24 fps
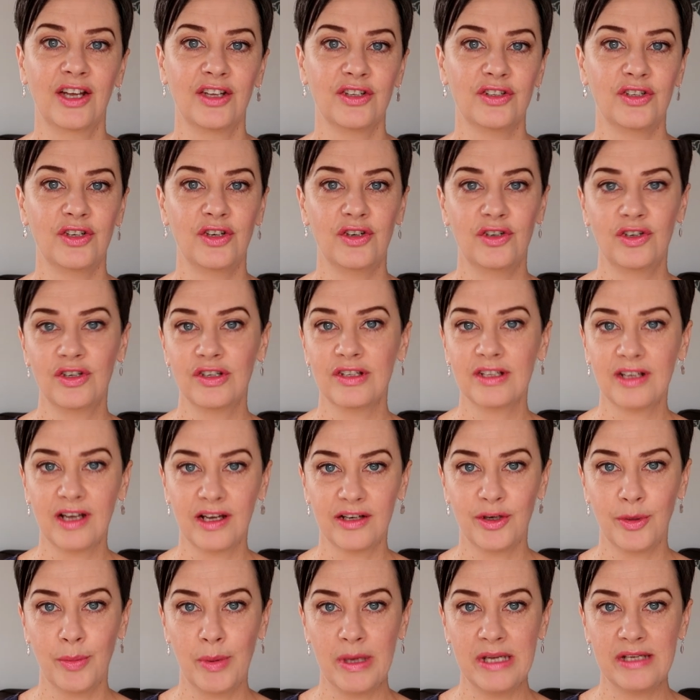So you just
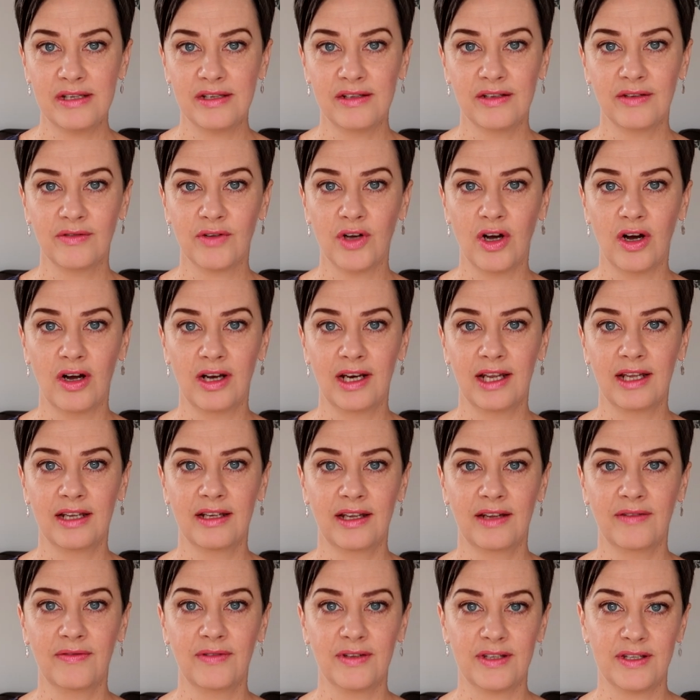cut your pieces of
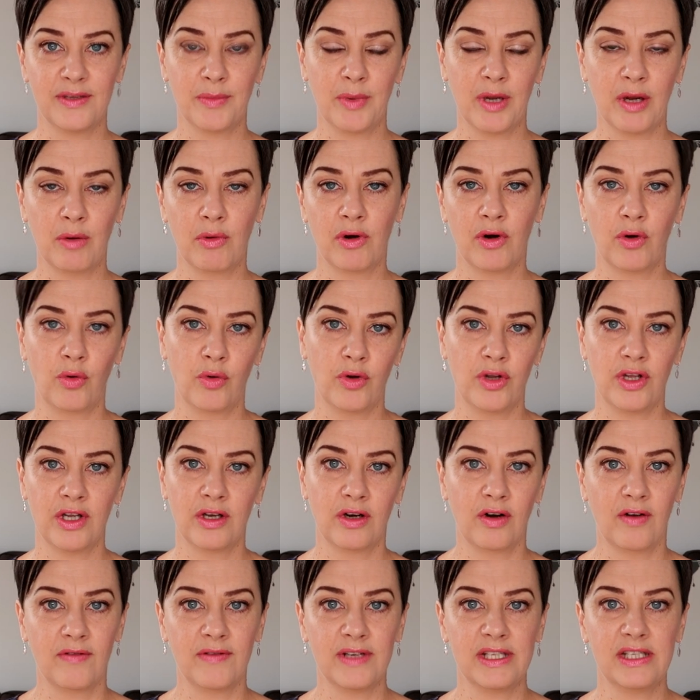garlic if it's a big one or you
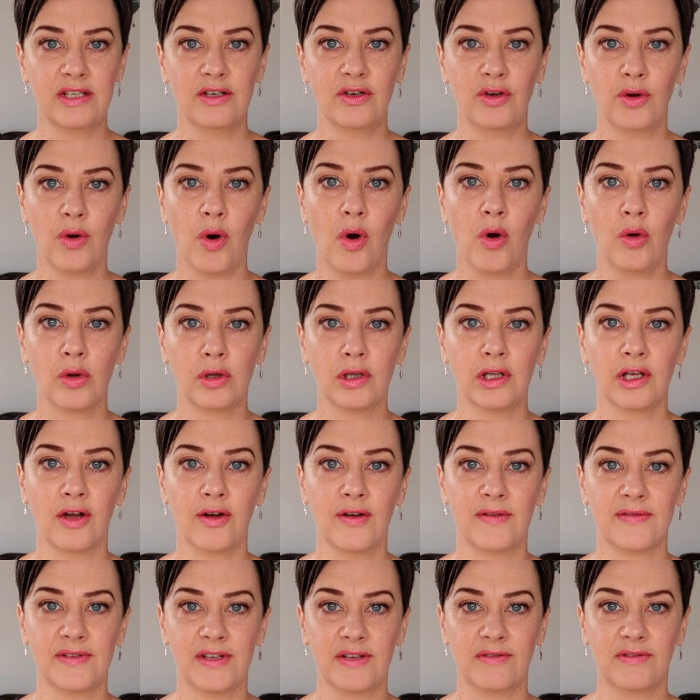can obviously do whole
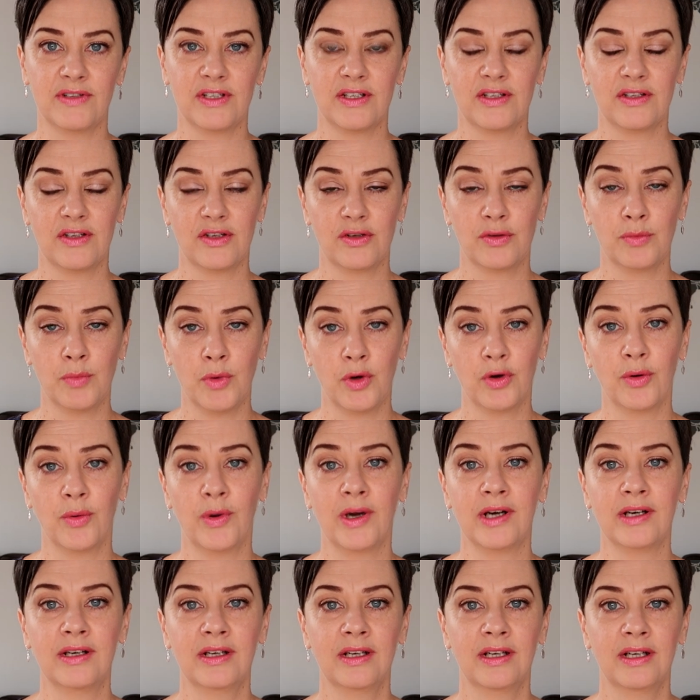cloves if it's a smaller
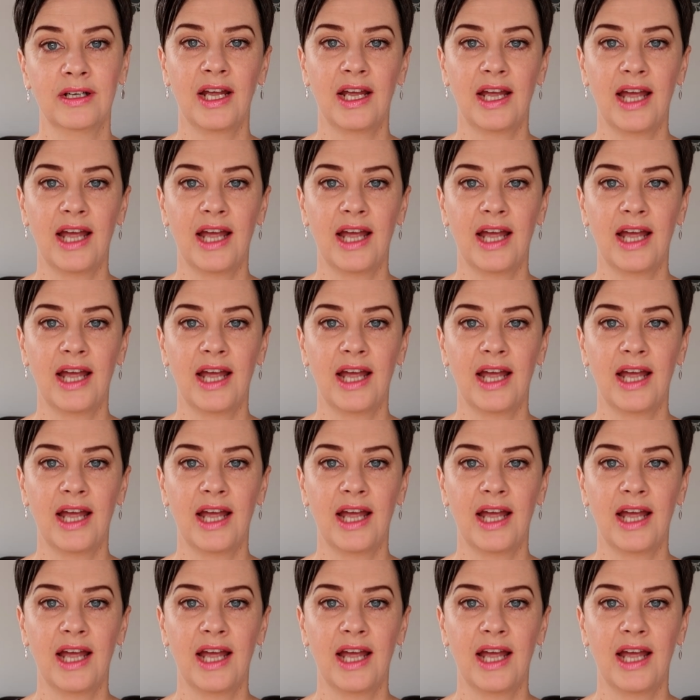one